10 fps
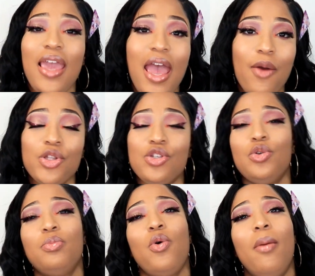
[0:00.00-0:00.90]
yeah, I want to
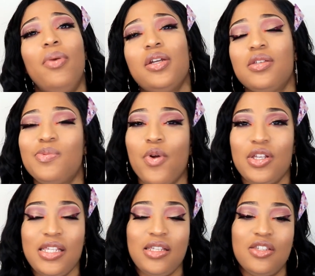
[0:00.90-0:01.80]
know more about this
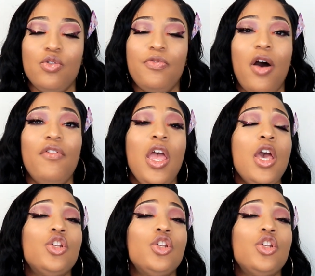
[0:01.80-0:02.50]
process and so forth.